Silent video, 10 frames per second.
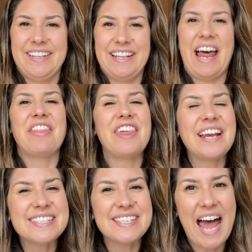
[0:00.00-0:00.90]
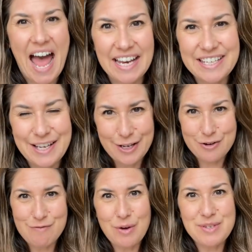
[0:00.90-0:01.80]
Now, thanks to Anya,
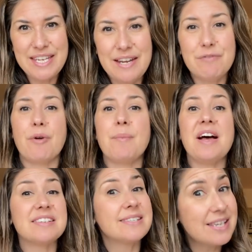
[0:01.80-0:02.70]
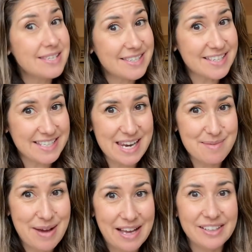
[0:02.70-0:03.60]
who wrote in from her sister's
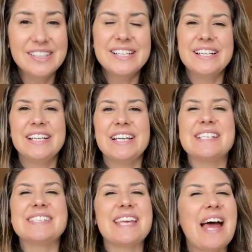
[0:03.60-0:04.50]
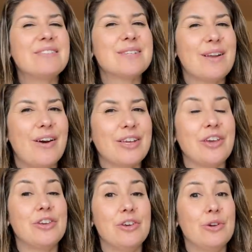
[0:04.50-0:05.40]
email, it sounds like
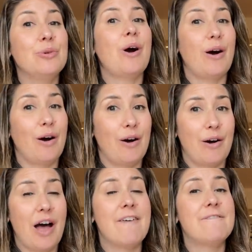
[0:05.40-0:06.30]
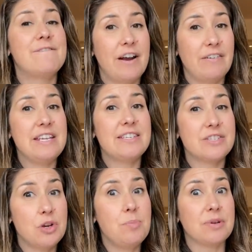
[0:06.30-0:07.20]
you are a very
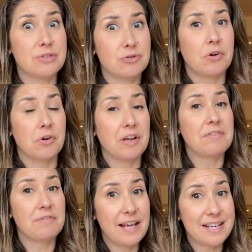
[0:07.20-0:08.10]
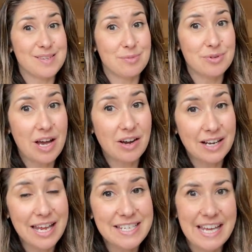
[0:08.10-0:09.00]
super strong and flexible young
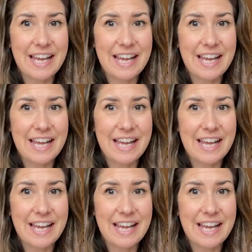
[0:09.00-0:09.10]
lady,